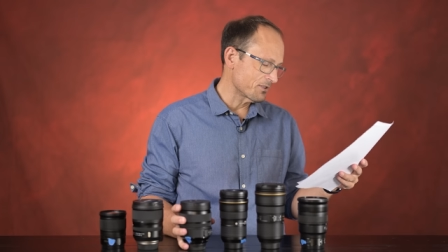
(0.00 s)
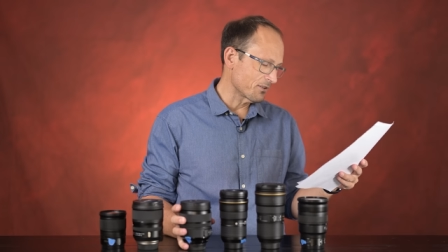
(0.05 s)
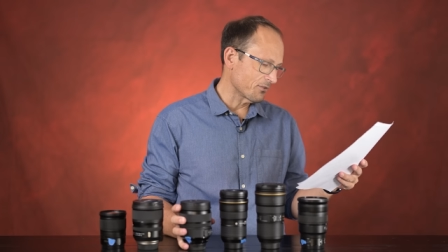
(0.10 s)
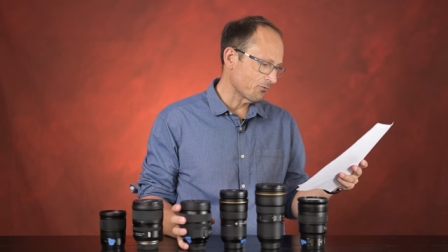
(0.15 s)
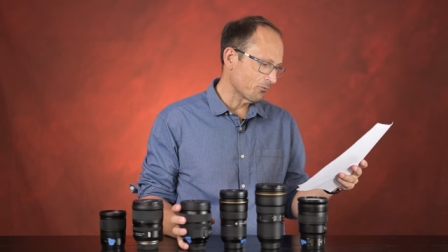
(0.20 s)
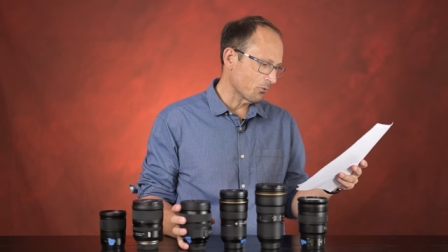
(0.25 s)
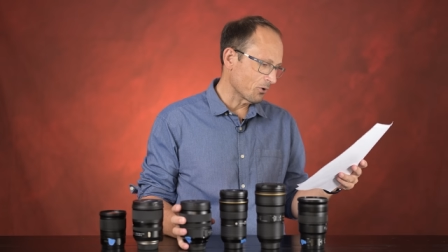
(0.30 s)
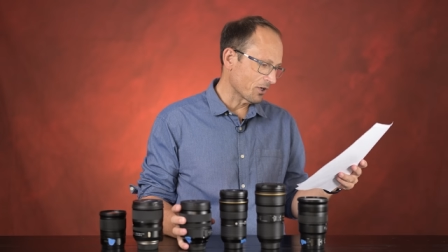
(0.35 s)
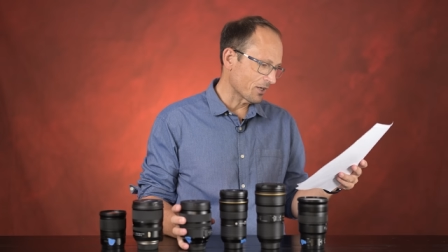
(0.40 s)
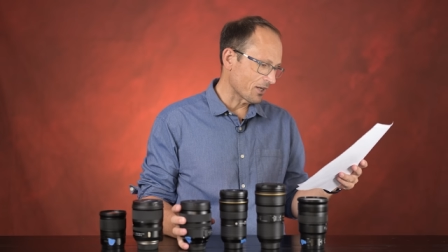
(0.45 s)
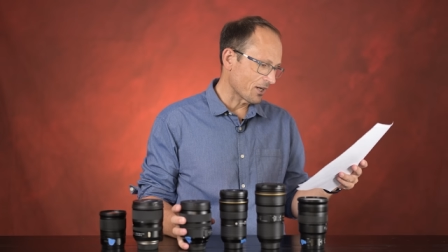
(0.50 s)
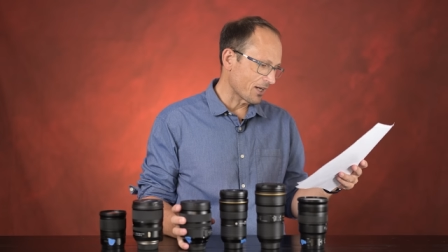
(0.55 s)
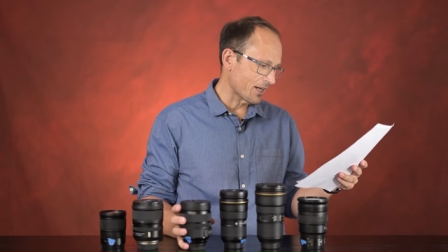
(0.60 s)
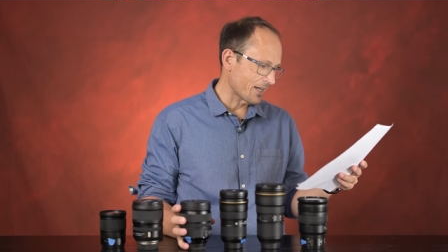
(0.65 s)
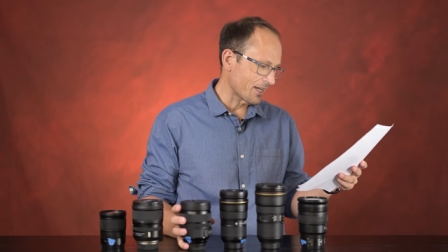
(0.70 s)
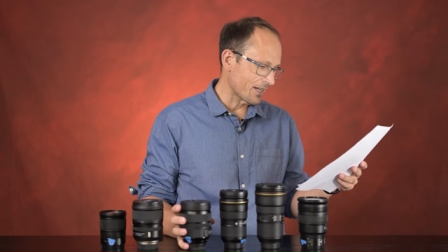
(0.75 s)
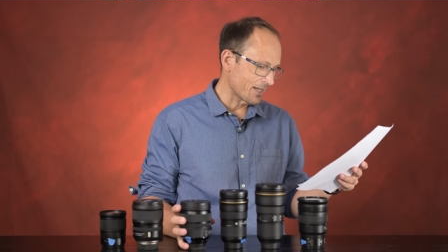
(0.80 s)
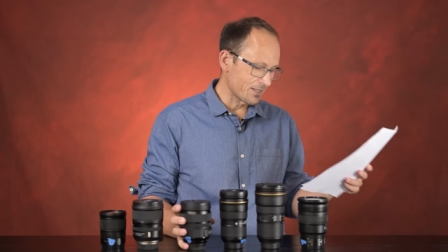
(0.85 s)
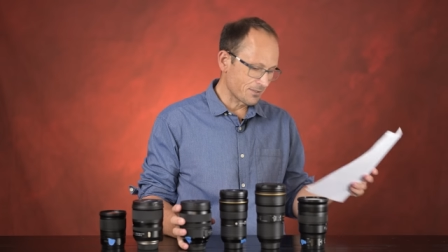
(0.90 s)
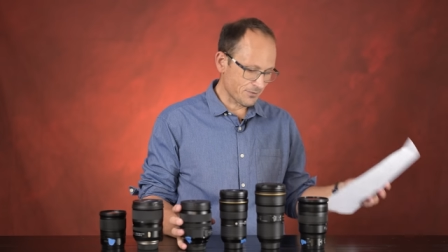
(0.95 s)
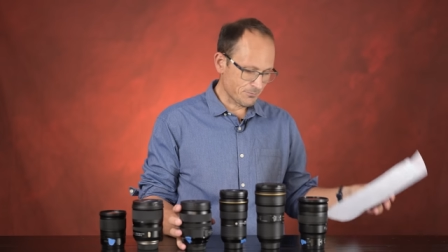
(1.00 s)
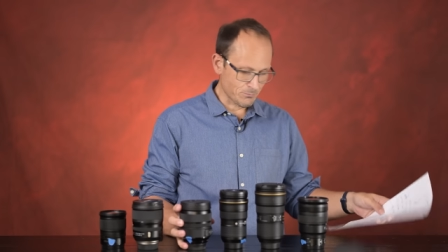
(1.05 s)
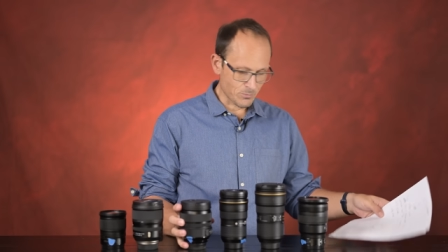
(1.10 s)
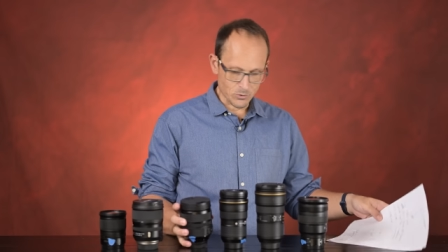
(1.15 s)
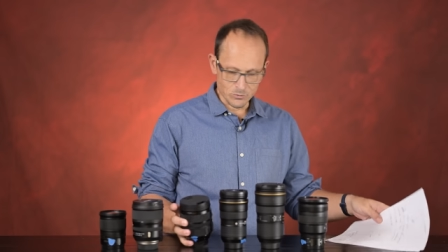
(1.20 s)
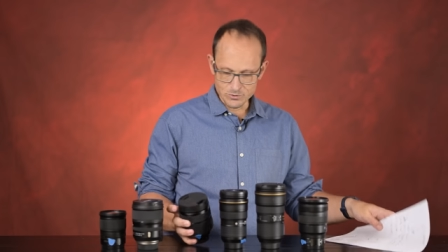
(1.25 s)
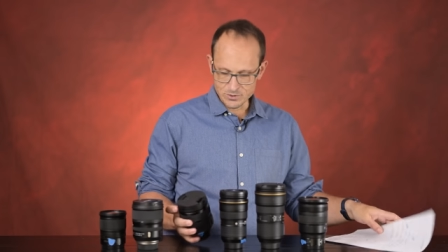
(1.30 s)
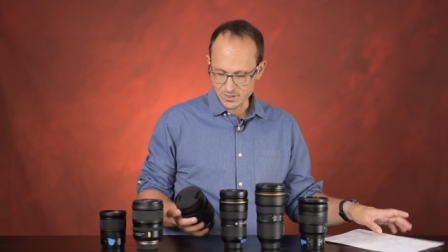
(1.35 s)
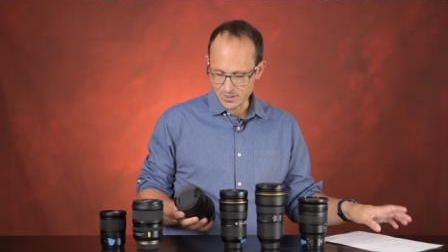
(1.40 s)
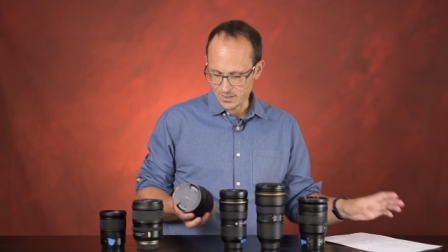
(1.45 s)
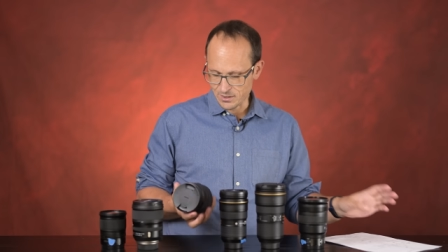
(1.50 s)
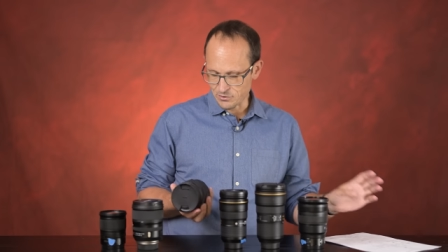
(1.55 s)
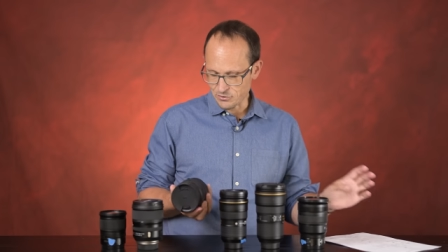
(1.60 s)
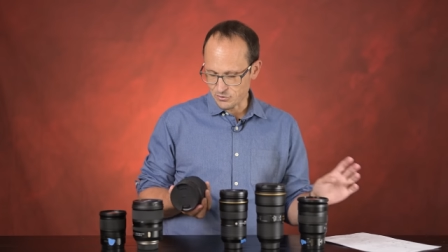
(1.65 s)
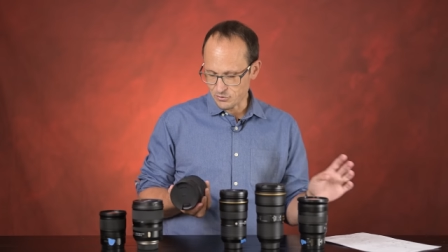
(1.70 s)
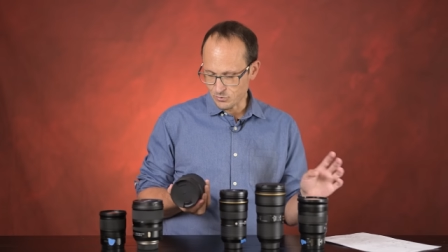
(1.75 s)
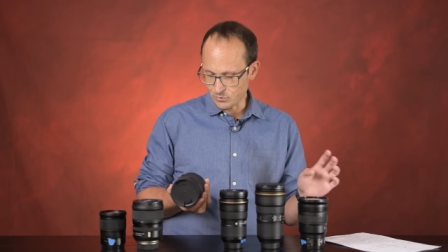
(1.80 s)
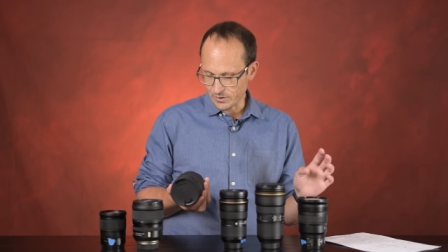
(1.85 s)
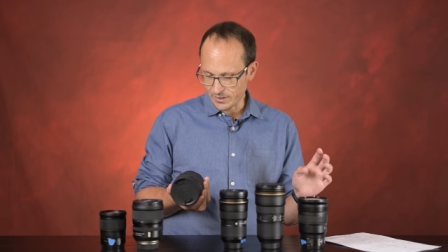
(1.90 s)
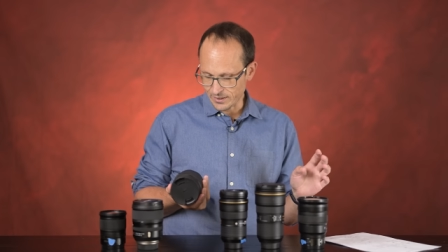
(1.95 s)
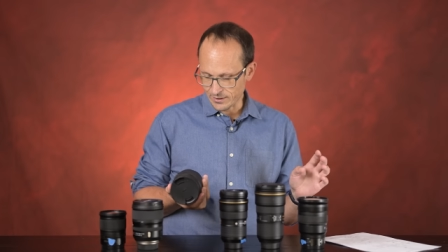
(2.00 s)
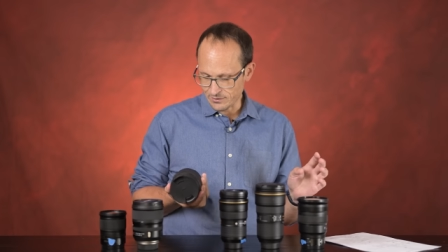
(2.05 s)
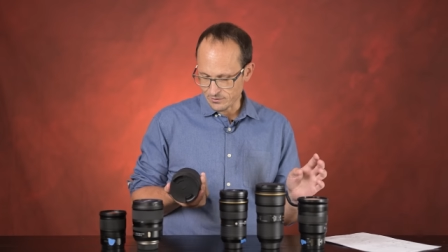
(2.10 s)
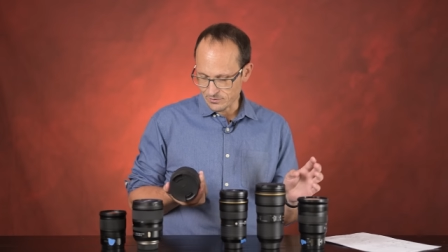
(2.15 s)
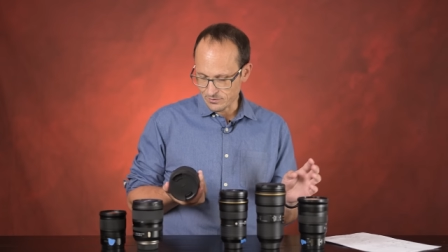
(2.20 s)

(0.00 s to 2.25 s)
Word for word: of what I most enjoyed.